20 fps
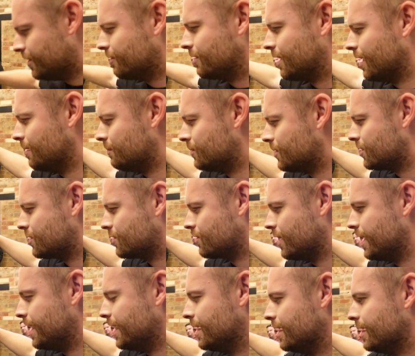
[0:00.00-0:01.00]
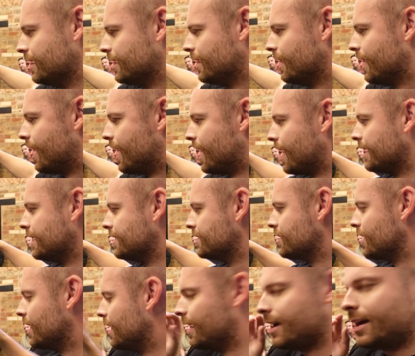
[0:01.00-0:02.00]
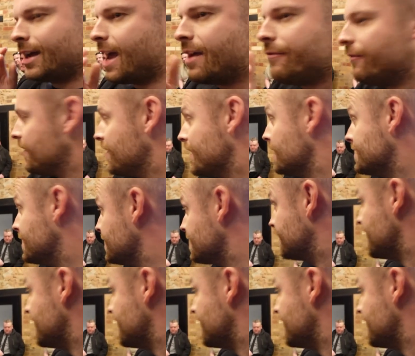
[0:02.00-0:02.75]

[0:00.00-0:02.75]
eucalyptus tree, and it's, everything's the